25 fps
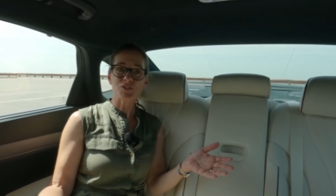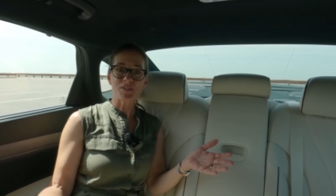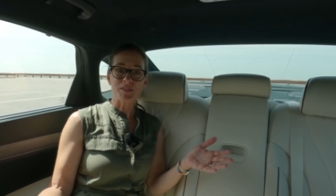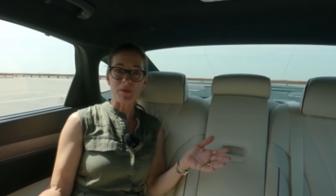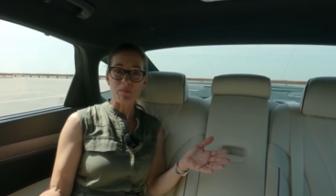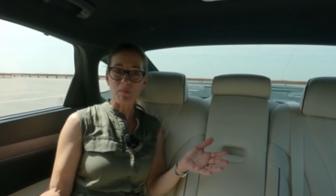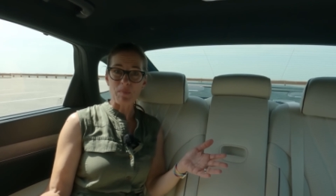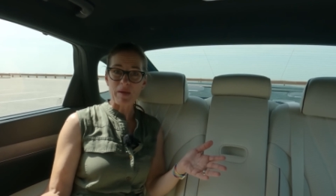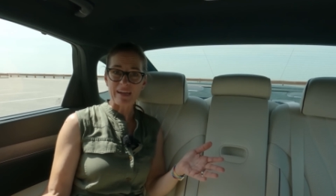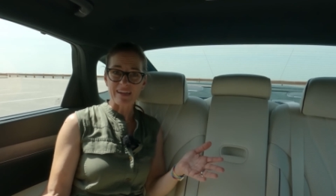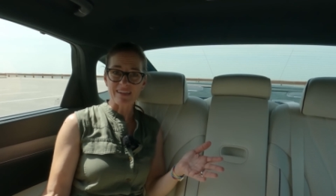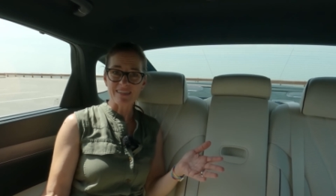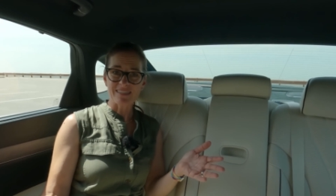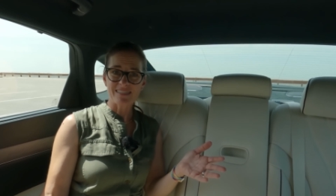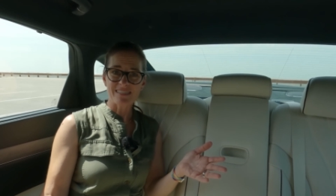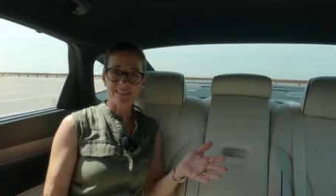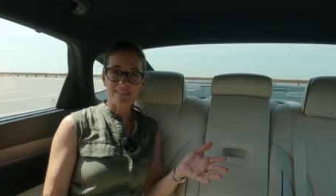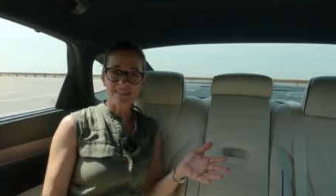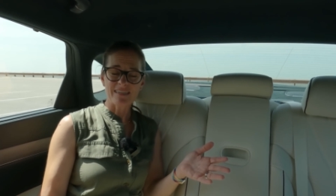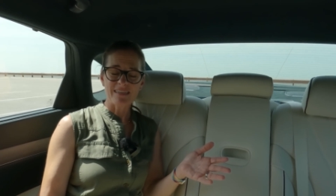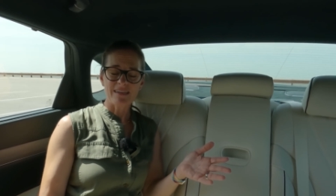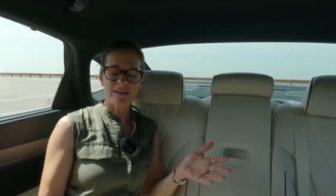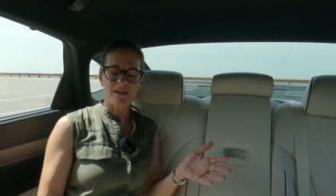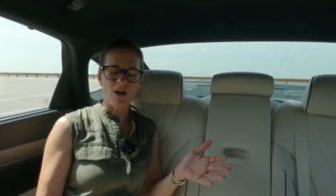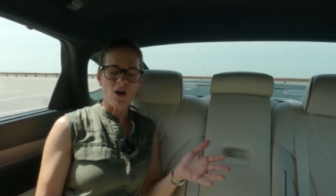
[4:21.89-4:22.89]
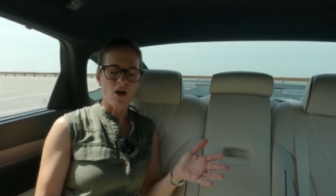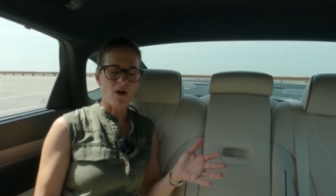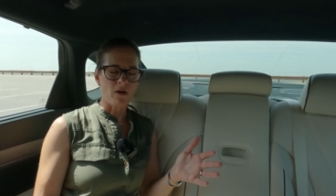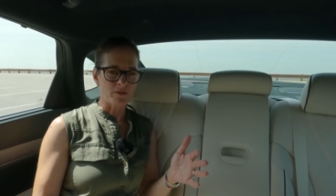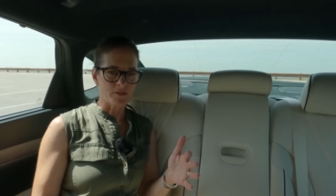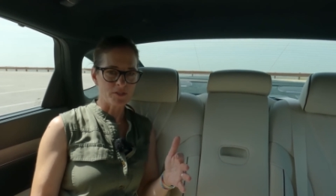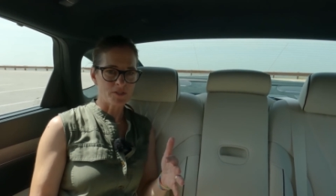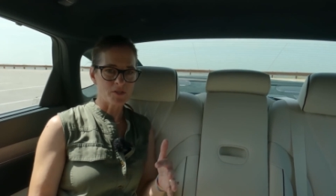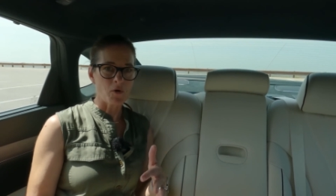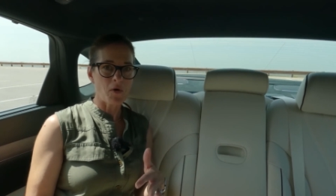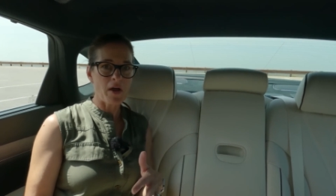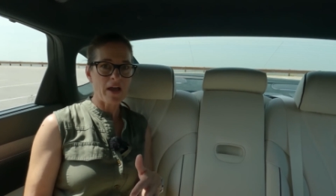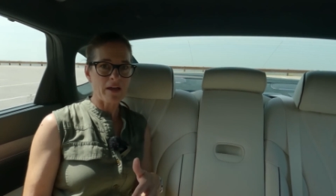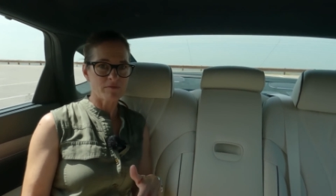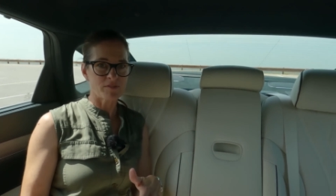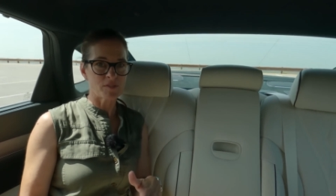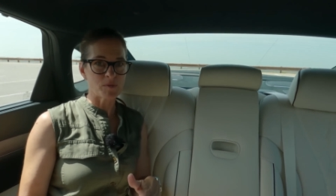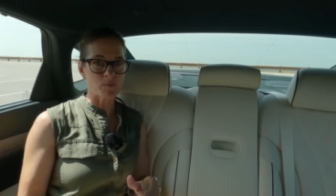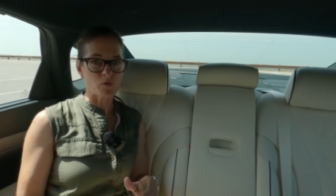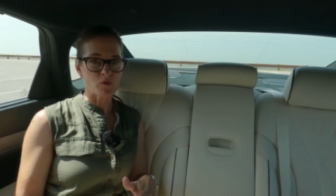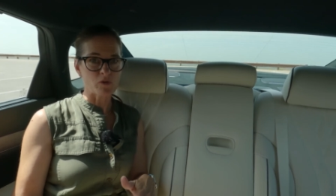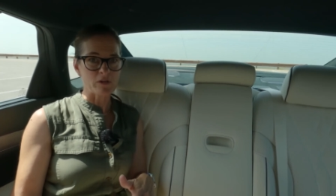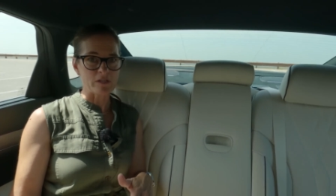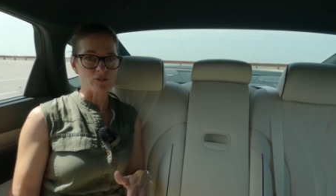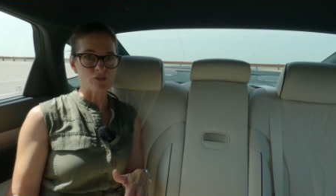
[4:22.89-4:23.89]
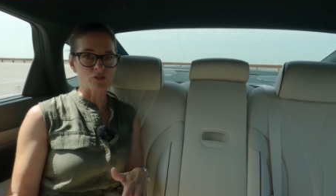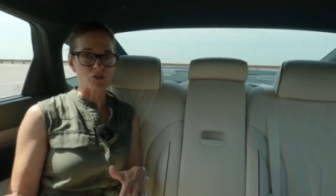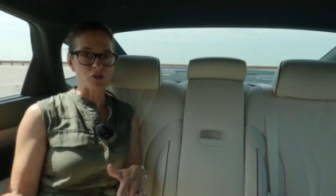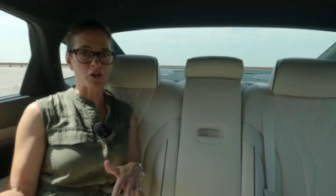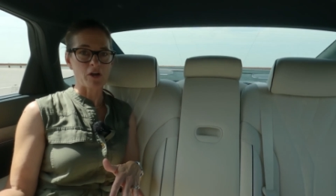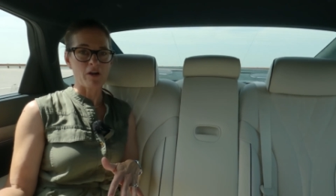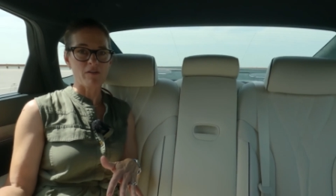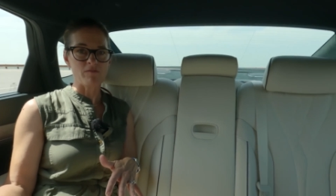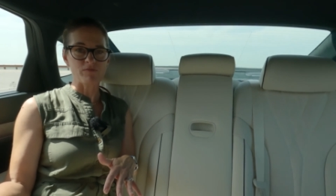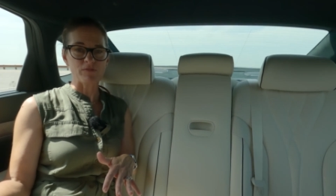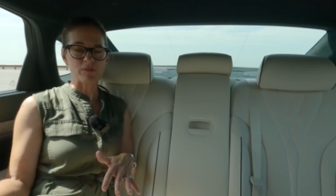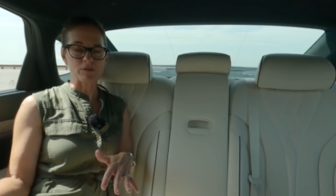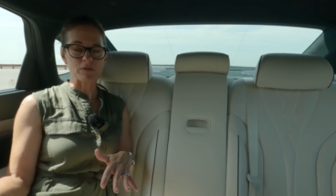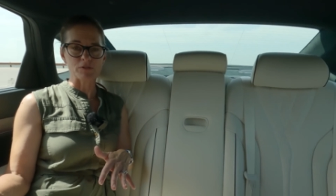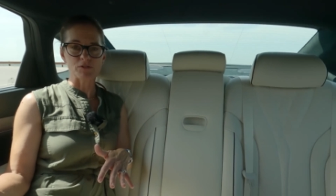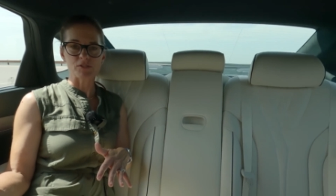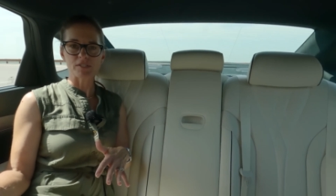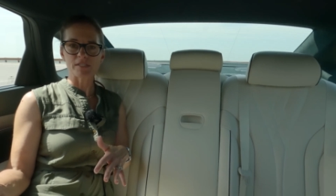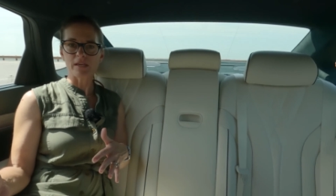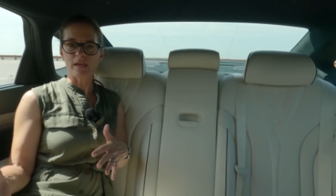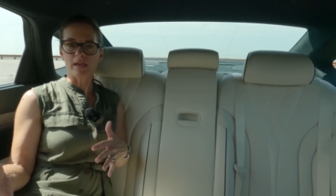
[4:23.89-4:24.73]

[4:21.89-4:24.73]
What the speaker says: in the back seat also have some creature comforts